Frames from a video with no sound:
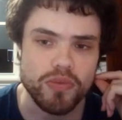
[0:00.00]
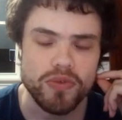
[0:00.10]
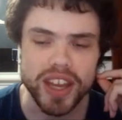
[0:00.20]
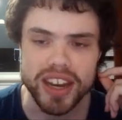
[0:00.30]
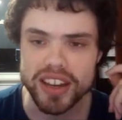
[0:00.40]

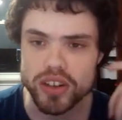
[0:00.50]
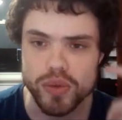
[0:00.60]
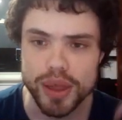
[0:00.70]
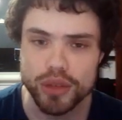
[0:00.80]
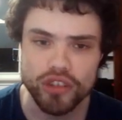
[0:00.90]
fit
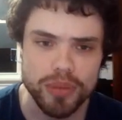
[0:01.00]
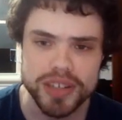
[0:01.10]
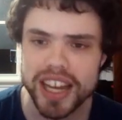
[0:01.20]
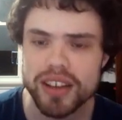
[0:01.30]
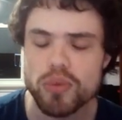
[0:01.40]
into a Throp
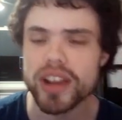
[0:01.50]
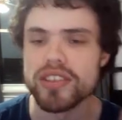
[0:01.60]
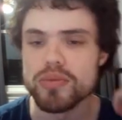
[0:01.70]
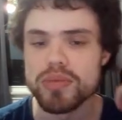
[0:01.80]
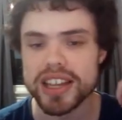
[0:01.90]
deck where
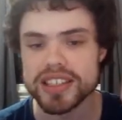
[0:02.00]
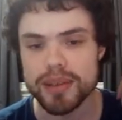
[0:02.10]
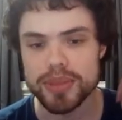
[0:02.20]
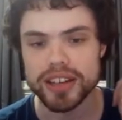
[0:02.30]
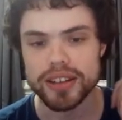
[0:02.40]
you play
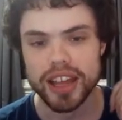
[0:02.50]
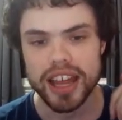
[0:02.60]
something